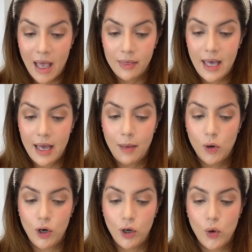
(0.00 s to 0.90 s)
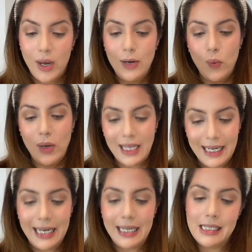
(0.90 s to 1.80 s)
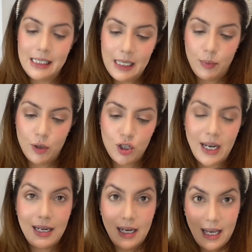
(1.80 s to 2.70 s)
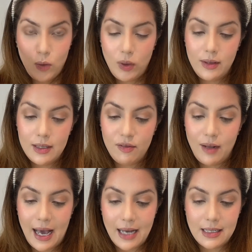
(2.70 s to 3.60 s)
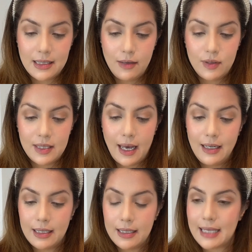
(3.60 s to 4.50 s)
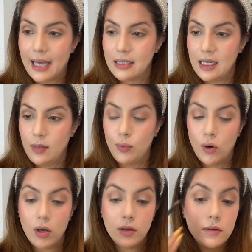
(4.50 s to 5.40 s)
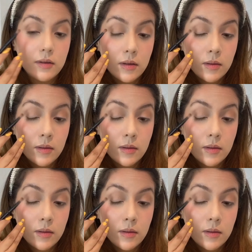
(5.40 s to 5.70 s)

Then I'm going to go in with a little deeper shade, again with this flat stiff side. It is Antique Bronze.